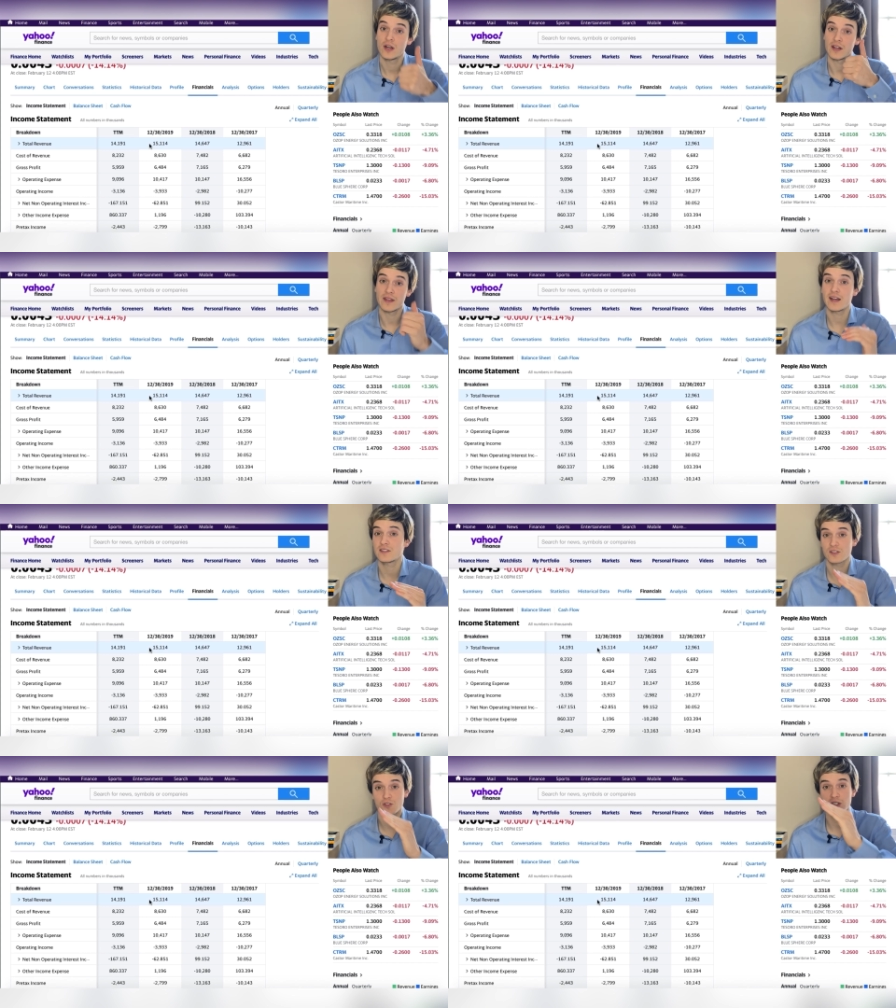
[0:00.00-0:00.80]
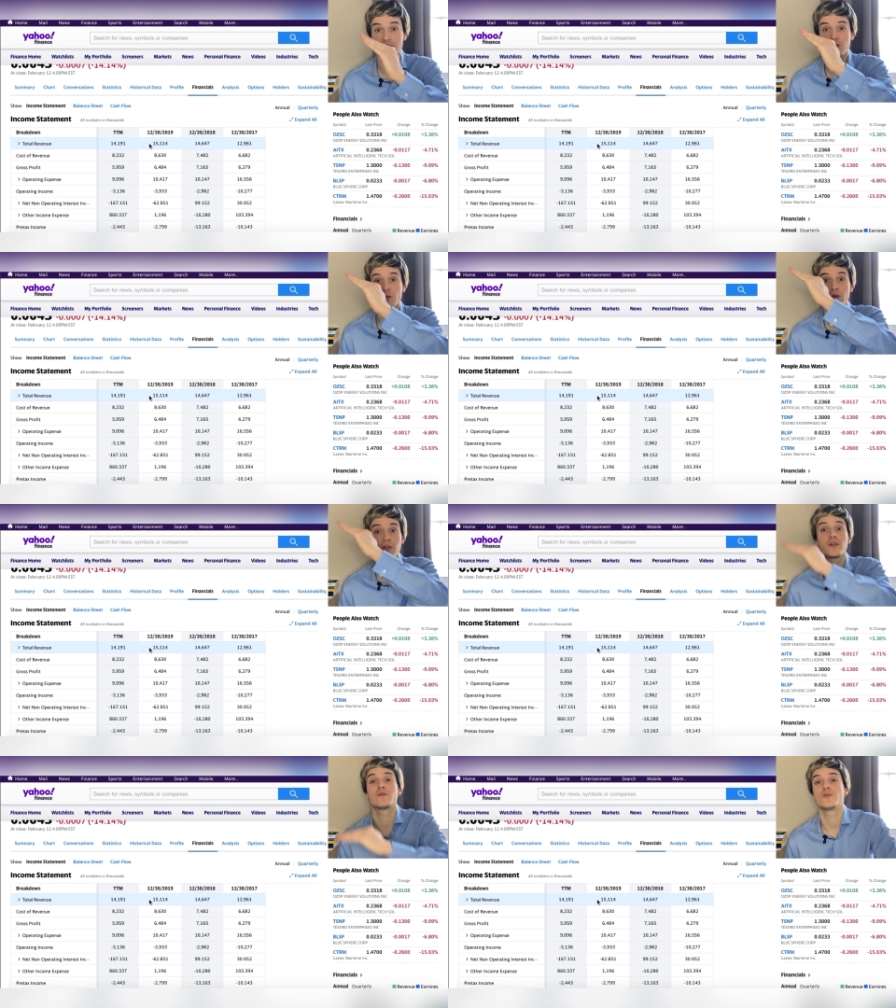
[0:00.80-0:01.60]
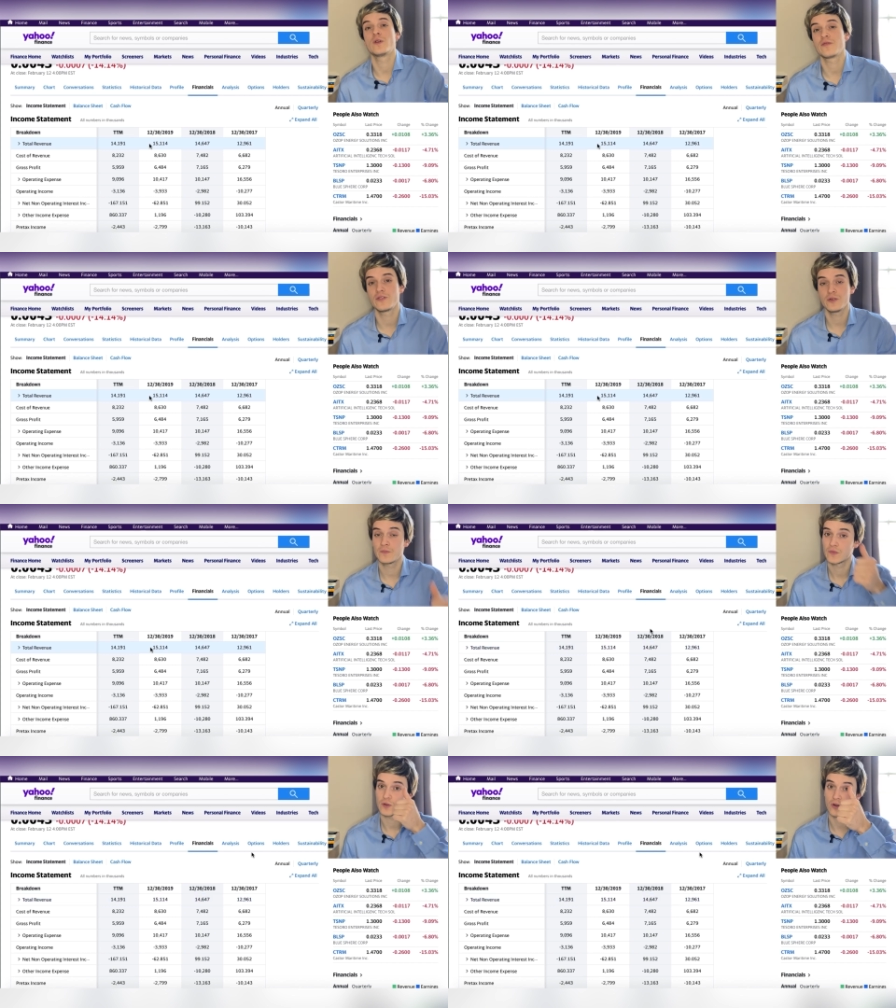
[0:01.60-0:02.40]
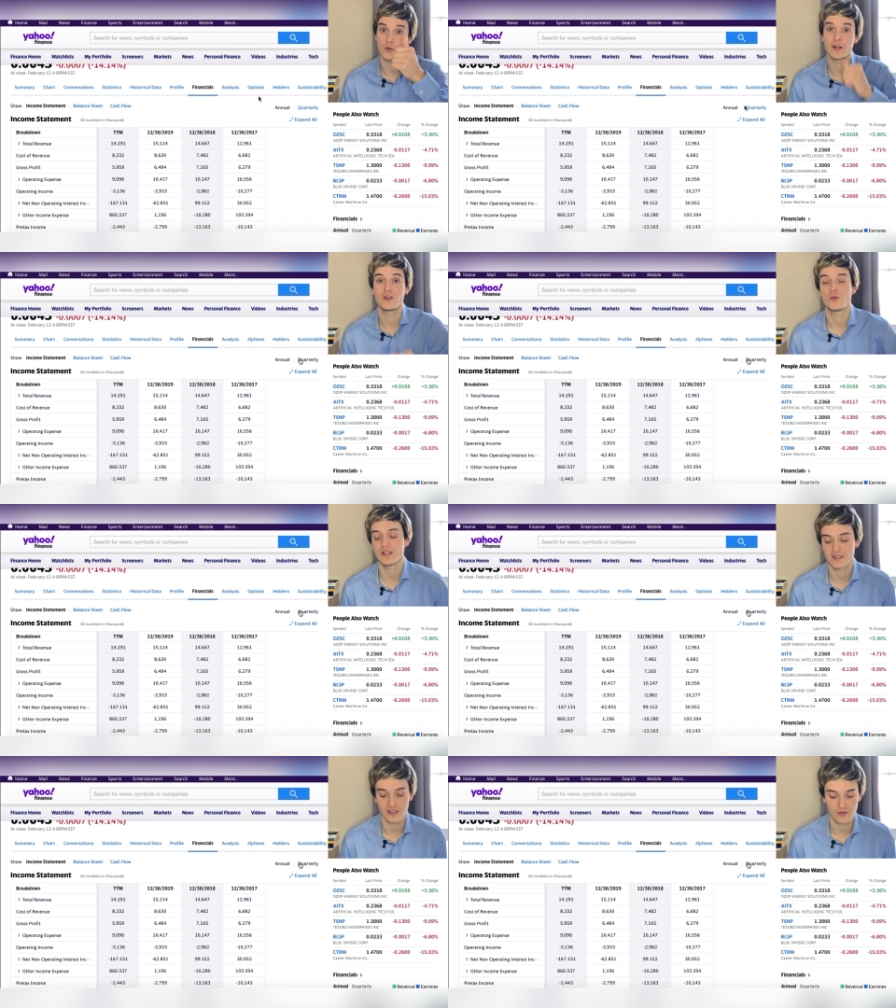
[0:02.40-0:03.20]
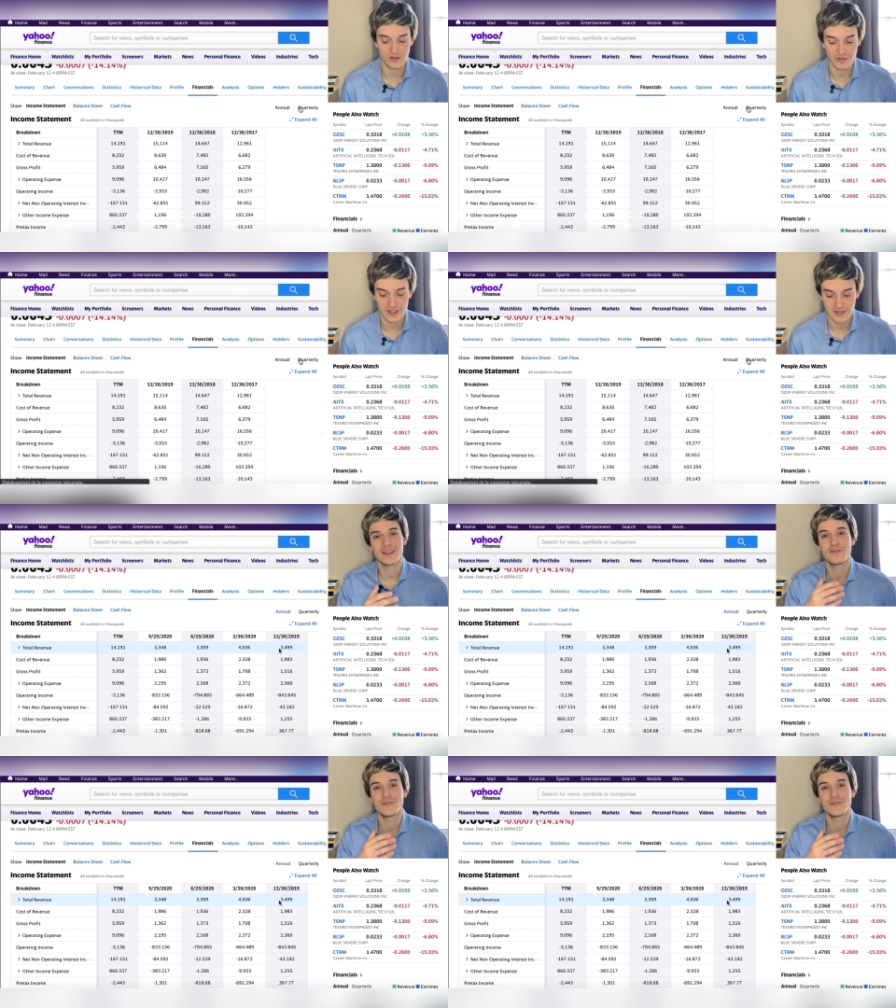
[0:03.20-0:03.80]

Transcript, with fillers: nice steady growth of the revenue, already a great sign to invest.